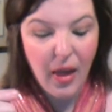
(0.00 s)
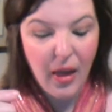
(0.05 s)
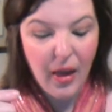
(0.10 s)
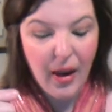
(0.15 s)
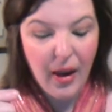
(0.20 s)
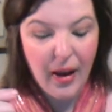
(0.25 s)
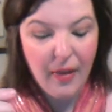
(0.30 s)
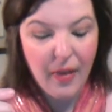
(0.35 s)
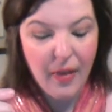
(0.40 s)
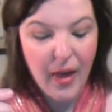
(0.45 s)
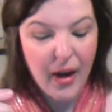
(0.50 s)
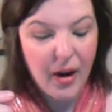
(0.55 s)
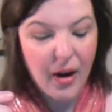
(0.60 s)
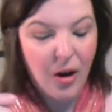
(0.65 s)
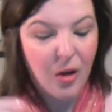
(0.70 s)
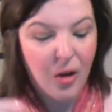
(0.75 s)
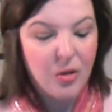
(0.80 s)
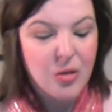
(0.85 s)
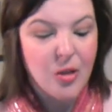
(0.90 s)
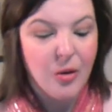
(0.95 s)
And then it
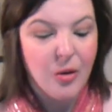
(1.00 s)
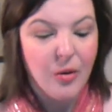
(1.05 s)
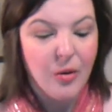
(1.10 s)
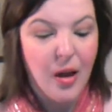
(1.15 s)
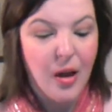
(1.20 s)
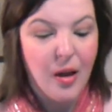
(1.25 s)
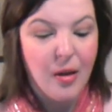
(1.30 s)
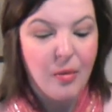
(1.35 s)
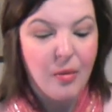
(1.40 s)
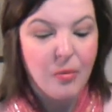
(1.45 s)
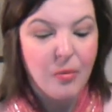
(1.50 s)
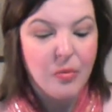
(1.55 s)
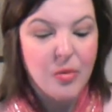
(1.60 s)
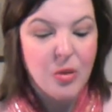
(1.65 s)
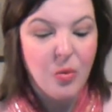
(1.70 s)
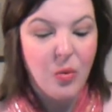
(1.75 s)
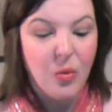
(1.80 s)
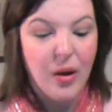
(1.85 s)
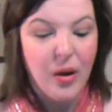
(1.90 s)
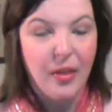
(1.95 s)
also comes
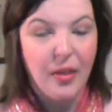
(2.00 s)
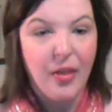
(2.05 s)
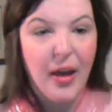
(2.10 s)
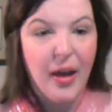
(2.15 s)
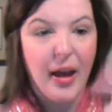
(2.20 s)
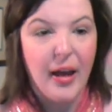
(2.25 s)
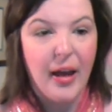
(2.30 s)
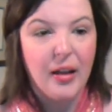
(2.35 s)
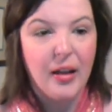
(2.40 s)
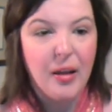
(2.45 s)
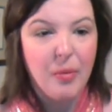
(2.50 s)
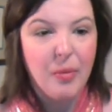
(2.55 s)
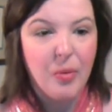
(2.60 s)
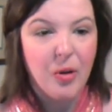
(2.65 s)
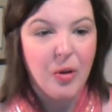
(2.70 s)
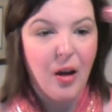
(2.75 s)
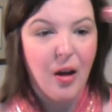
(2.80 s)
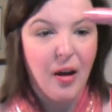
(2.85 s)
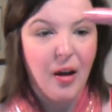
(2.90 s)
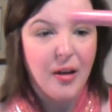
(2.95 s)
with a lip
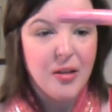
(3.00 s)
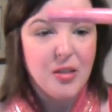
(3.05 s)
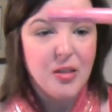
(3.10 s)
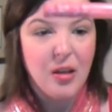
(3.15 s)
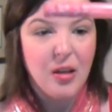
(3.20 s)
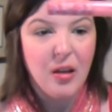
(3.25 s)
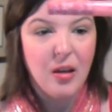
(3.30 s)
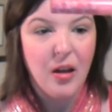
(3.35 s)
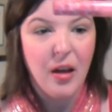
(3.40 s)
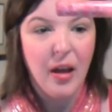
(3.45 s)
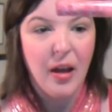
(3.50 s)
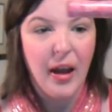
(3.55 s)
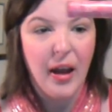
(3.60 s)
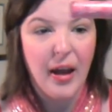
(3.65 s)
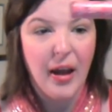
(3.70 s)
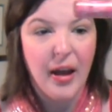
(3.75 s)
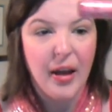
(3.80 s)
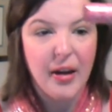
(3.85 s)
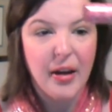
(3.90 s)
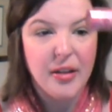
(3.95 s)
gloss,
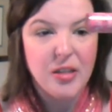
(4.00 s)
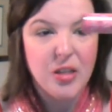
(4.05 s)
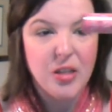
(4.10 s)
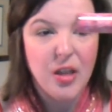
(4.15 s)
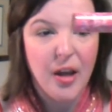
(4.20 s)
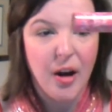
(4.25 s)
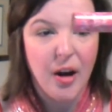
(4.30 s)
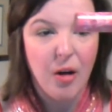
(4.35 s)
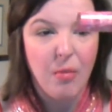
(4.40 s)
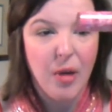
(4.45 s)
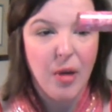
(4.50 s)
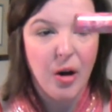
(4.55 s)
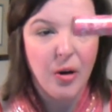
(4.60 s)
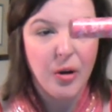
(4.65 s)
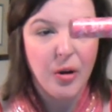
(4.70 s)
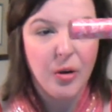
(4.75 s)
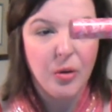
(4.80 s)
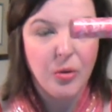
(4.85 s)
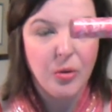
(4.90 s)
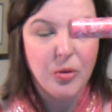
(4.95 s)
and it's their
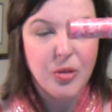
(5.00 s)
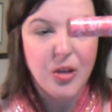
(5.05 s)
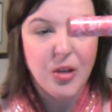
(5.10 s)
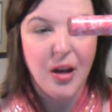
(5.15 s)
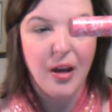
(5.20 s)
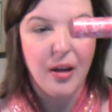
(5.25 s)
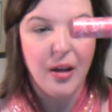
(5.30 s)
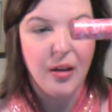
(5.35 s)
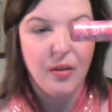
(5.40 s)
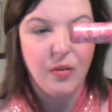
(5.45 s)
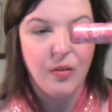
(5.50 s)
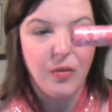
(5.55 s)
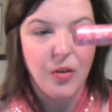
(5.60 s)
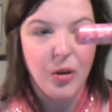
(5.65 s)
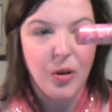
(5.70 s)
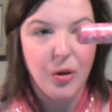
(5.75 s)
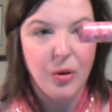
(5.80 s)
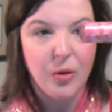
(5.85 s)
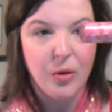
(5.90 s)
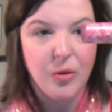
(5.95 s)
Maracuja
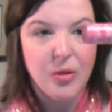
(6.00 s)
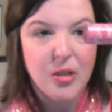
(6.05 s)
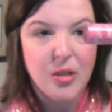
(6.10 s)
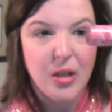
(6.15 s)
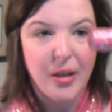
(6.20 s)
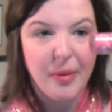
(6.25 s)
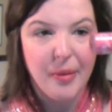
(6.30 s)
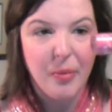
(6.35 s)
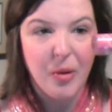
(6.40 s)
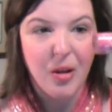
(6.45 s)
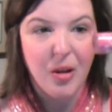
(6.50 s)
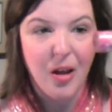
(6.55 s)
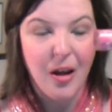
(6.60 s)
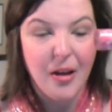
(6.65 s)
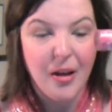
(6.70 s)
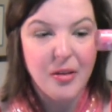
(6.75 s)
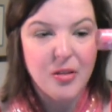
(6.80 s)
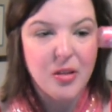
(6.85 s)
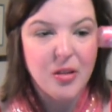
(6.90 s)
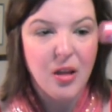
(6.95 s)
infused lip
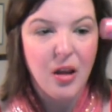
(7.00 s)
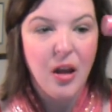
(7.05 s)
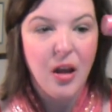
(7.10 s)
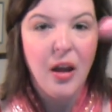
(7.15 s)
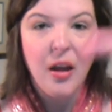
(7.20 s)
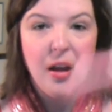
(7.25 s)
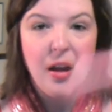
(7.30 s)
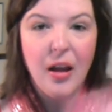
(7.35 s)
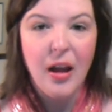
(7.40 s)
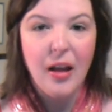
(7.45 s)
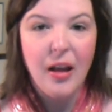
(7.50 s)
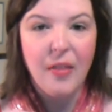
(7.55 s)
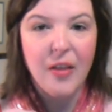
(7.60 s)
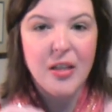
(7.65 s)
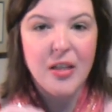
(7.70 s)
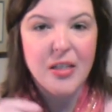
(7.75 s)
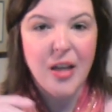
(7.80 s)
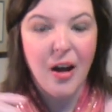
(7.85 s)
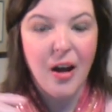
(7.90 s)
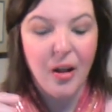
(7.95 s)
gloss, and this
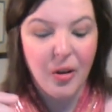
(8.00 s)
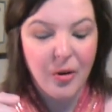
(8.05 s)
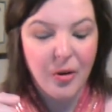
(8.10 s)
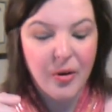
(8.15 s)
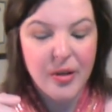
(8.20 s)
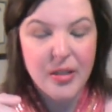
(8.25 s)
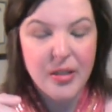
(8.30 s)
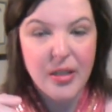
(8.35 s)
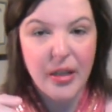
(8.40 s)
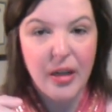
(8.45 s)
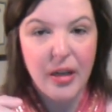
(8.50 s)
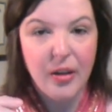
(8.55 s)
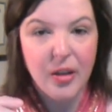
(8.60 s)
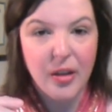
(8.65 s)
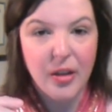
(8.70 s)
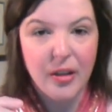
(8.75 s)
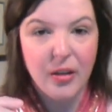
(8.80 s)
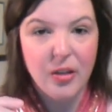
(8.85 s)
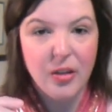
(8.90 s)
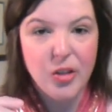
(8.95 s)
color is in the
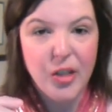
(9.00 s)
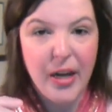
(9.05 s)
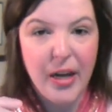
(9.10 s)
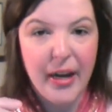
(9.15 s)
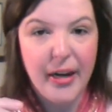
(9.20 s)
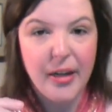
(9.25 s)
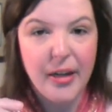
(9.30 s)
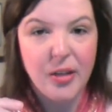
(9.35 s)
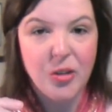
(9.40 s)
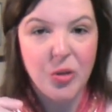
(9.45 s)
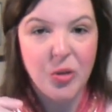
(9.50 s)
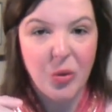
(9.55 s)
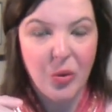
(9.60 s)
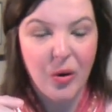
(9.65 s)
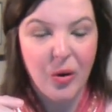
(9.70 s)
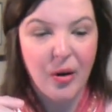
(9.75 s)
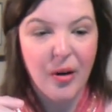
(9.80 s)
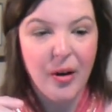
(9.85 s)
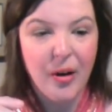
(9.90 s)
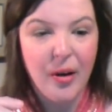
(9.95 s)
shade
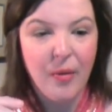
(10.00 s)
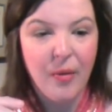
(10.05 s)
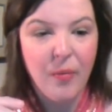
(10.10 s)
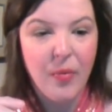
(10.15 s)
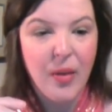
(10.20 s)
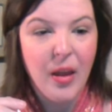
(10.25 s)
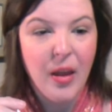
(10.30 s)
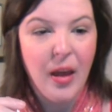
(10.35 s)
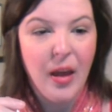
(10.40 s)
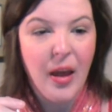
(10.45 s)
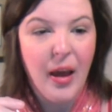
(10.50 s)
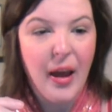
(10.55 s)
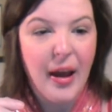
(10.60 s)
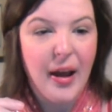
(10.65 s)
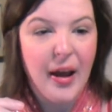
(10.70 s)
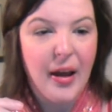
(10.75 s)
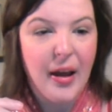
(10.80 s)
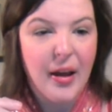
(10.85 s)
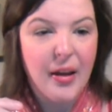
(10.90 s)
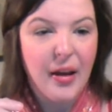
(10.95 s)
Adored,
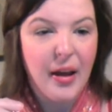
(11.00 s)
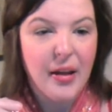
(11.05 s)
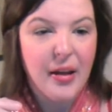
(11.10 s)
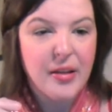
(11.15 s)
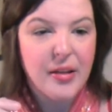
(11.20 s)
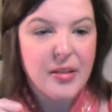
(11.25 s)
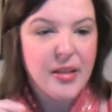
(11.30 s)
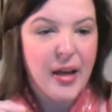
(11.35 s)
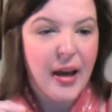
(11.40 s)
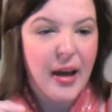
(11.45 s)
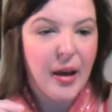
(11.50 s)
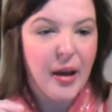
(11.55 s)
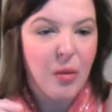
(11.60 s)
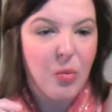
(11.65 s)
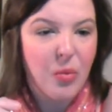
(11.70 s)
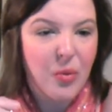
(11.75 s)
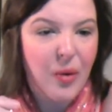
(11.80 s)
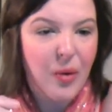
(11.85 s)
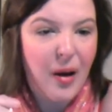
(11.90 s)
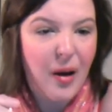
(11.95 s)
and it's a
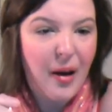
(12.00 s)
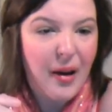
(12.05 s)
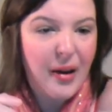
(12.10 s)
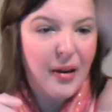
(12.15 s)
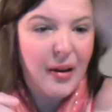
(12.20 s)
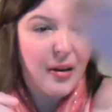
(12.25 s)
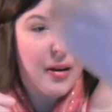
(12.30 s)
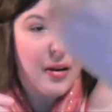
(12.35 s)
bright